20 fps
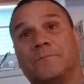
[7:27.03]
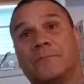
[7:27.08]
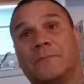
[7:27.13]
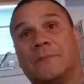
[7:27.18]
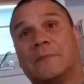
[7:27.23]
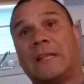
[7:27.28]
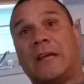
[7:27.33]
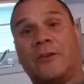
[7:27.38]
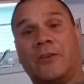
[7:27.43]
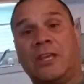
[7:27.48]

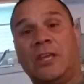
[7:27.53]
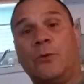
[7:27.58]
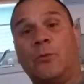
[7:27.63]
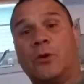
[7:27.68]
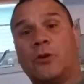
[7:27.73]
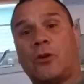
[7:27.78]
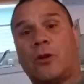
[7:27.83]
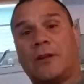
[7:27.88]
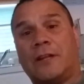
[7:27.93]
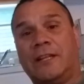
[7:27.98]
Now, he
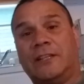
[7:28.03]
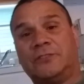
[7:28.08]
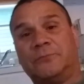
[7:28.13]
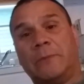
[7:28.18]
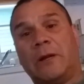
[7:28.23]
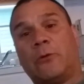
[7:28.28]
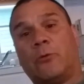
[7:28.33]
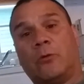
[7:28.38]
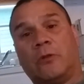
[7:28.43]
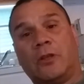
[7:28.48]
went on his
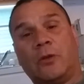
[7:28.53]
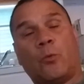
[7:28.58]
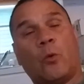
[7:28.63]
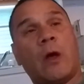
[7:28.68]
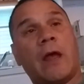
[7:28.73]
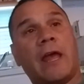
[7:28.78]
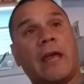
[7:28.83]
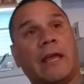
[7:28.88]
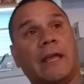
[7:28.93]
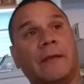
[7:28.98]
merrily
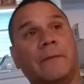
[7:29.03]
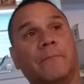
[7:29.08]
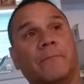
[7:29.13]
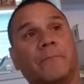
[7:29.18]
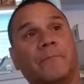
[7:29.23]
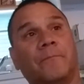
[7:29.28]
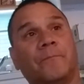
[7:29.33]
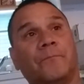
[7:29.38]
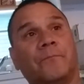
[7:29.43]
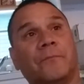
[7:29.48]
way.
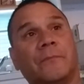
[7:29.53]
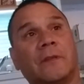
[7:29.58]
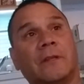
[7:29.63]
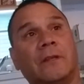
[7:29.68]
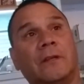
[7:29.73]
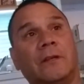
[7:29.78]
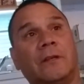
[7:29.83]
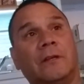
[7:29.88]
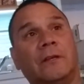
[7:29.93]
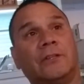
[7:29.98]

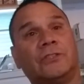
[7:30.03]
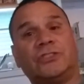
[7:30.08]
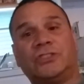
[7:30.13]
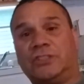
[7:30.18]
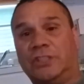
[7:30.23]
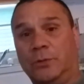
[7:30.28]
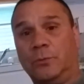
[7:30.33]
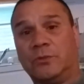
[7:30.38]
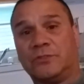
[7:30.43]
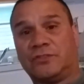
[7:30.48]

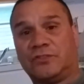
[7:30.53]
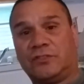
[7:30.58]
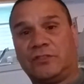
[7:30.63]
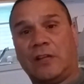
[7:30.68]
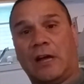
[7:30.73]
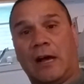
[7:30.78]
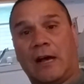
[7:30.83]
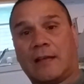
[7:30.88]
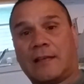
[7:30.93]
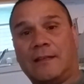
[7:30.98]
She was
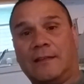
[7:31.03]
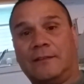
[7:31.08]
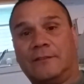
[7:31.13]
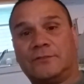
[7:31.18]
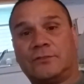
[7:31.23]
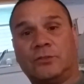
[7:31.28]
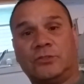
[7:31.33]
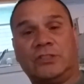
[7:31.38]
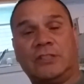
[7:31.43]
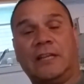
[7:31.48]
stuck,
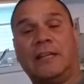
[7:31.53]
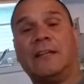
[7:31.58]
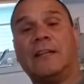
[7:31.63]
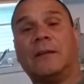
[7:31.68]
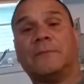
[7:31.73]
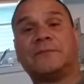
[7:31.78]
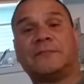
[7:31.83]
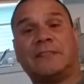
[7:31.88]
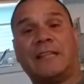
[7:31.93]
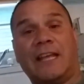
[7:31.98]
so she ended
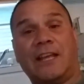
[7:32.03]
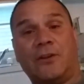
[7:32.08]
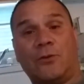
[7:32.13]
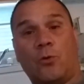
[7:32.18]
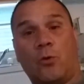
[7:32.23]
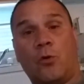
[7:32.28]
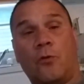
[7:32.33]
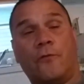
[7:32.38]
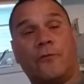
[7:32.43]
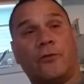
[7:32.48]
up staying
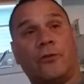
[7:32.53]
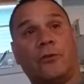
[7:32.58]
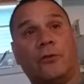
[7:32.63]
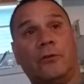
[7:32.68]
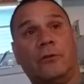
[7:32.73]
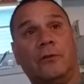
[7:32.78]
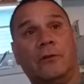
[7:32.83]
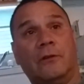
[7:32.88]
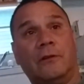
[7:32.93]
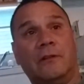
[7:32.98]
over.
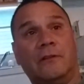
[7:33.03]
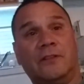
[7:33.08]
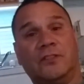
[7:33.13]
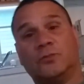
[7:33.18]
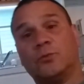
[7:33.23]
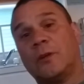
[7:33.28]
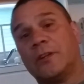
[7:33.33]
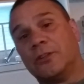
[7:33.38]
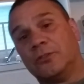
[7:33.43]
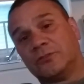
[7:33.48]
This is
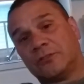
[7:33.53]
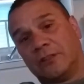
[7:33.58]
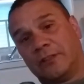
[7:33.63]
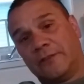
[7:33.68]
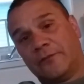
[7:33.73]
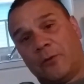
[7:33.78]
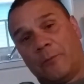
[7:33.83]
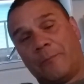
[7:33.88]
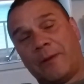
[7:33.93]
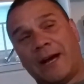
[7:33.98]
when I used to
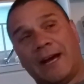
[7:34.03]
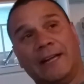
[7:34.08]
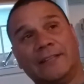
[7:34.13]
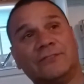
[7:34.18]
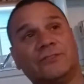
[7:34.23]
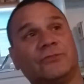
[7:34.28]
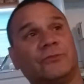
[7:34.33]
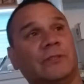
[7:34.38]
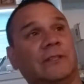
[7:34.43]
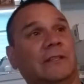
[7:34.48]
live on Pine
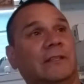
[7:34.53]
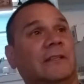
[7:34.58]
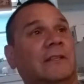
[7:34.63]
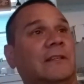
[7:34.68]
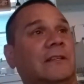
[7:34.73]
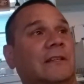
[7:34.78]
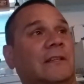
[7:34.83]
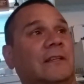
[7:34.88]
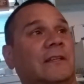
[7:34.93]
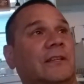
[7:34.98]
Street.
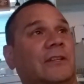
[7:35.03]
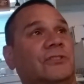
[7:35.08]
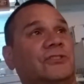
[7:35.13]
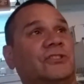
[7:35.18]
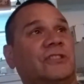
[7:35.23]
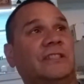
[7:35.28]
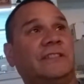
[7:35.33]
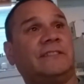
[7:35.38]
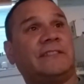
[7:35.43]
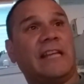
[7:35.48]

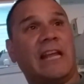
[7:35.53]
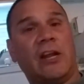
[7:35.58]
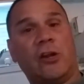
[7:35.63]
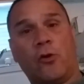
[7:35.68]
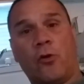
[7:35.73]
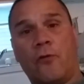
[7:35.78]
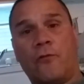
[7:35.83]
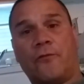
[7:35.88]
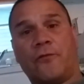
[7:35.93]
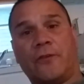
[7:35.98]
She stayed
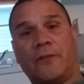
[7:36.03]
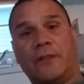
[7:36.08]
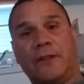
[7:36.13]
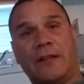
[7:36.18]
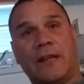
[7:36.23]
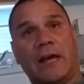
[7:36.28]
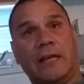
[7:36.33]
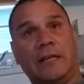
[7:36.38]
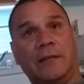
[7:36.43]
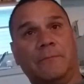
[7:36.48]
over for the
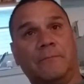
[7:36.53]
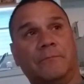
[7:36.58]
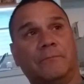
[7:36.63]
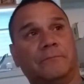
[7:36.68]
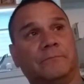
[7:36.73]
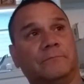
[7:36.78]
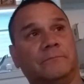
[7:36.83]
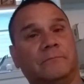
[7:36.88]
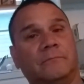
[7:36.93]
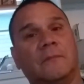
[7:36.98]
night
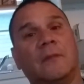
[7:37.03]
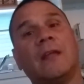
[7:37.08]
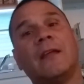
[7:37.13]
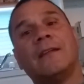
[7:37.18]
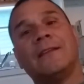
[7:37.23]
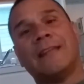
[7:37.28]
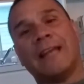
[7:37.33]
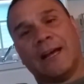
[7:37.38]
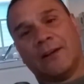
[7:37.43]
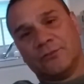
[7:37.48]

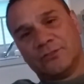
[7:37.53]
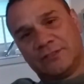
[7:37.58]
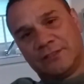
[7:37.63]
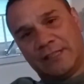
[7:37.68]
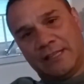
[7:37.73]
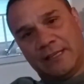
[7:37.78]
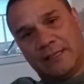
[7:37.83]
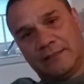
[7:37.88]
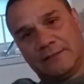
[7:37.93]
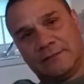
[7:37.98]

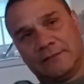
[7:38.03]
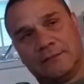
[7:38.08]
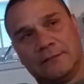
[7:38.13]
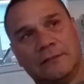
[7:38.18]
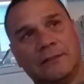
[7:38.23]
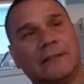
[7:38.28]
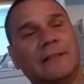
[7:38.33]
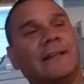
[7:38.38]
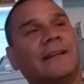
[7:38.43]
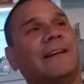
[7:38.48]
downstairs,
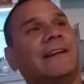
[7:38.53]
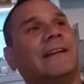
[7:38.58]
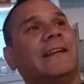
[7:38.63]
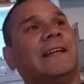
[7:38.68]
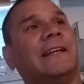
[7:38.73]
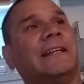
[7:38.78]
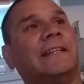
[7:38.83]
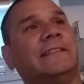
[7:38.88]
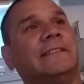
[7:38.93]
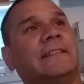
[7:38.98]

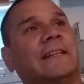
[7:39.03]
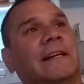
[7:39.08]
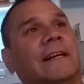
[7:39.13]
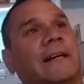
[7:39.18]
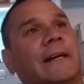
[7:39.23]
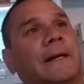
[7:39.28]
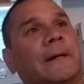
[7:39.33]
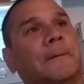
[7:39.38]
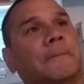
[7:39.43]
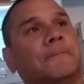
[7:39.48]
and
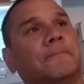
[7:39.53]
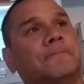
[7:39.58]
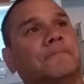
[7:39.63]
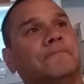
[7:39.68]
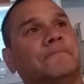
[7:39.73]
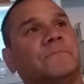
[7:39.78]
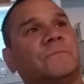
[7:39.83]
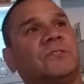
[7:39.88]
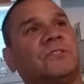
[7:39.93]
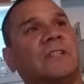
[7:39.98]

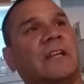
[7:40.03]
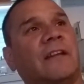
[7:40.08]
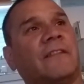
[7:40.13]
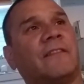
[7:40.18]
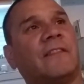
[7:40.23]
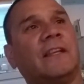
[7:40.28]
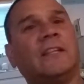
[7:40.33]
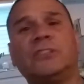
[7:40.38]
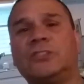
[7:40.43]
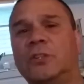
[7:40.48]
I
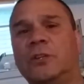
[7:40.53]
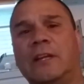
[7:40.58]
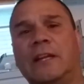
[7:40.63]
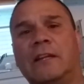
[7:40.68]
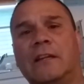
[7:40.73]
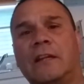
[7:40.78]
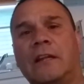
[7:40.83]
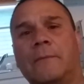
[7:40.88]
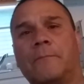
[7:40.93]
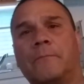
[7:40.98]
think she
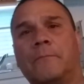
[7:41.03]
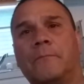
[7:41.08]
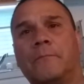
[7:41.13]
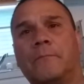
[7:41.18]
ended up